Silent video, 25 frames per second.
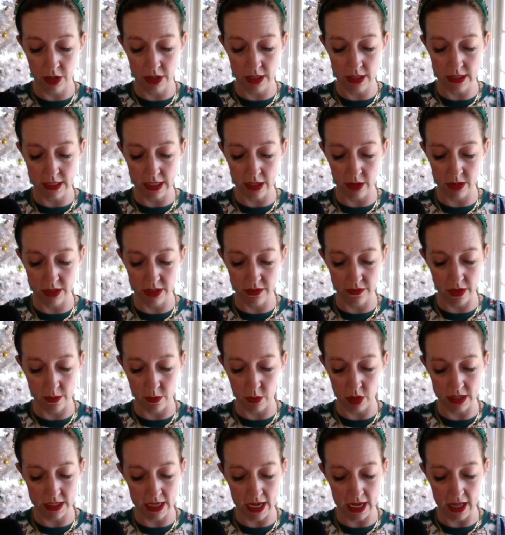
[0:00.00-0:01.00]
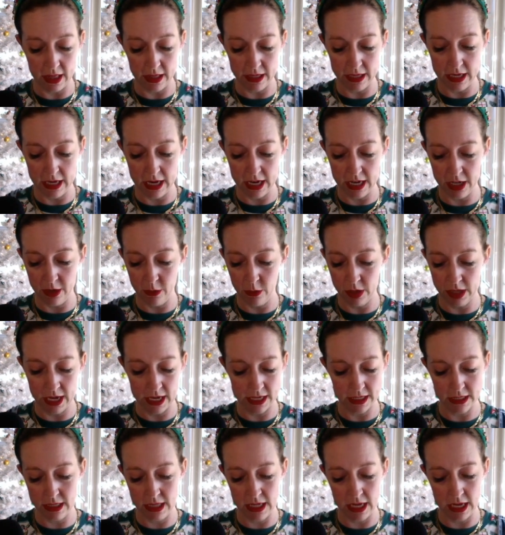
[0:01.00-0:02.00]
the secrets of immortality, and you will
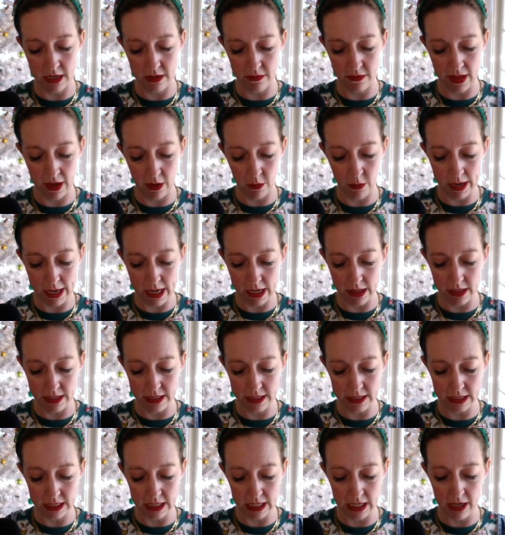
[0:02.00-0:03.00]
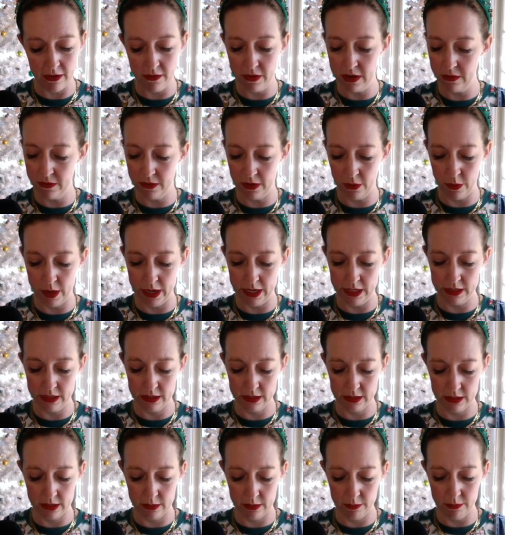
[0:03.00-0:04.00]
get to the end of that waiting list, even if it
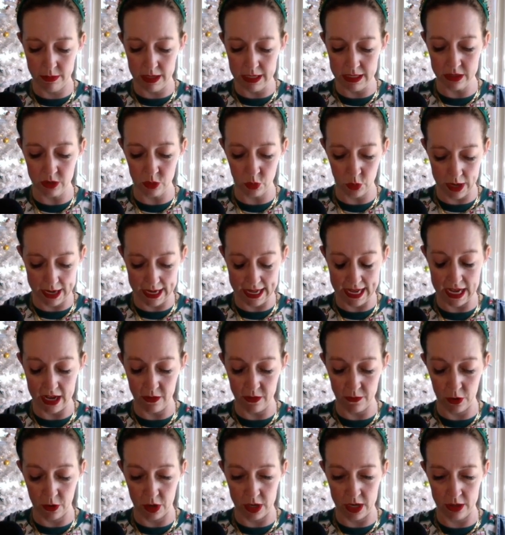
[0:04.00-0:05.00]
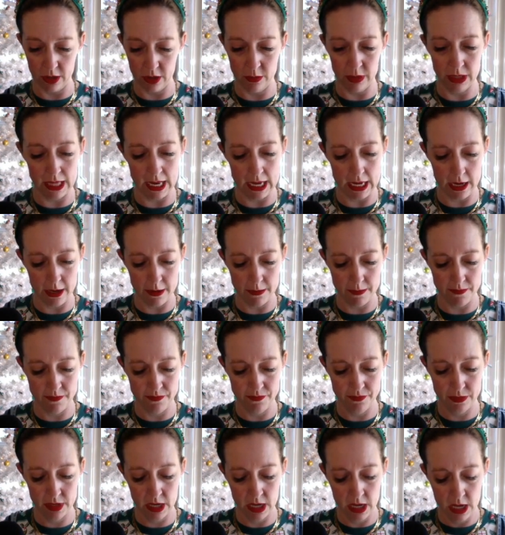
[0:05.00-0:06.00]
means waiting for another millennium.
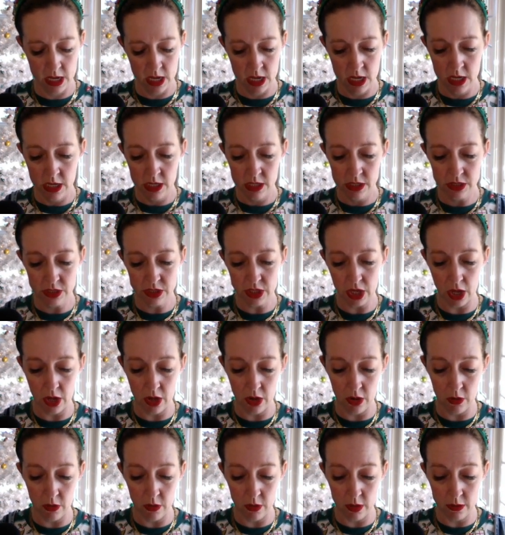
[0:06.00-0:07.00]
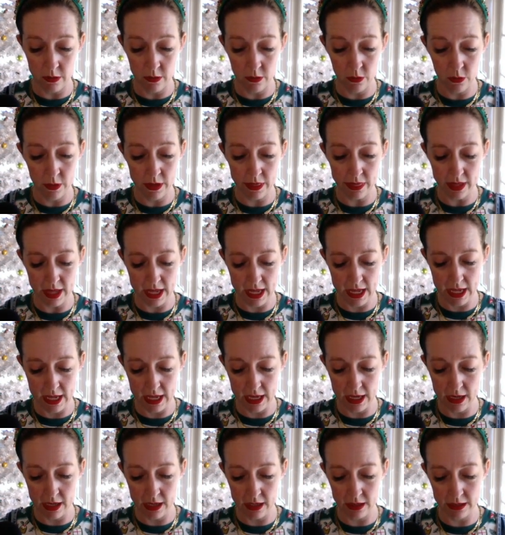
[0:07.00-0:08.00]
So
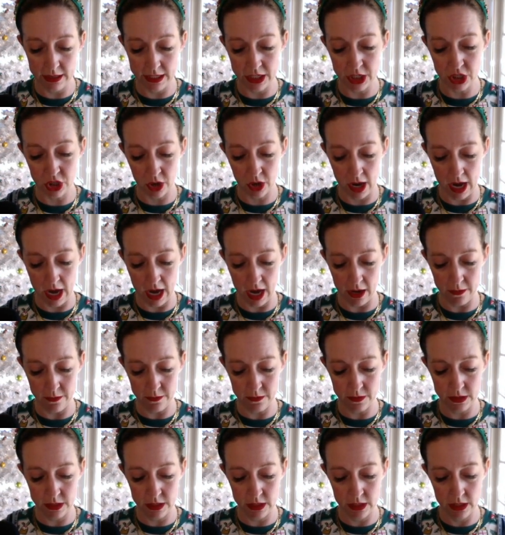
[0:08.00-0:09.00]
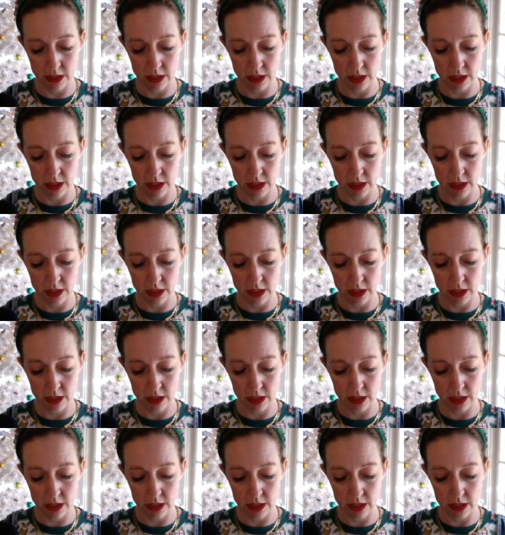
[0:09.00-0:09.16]
within Lichcraft,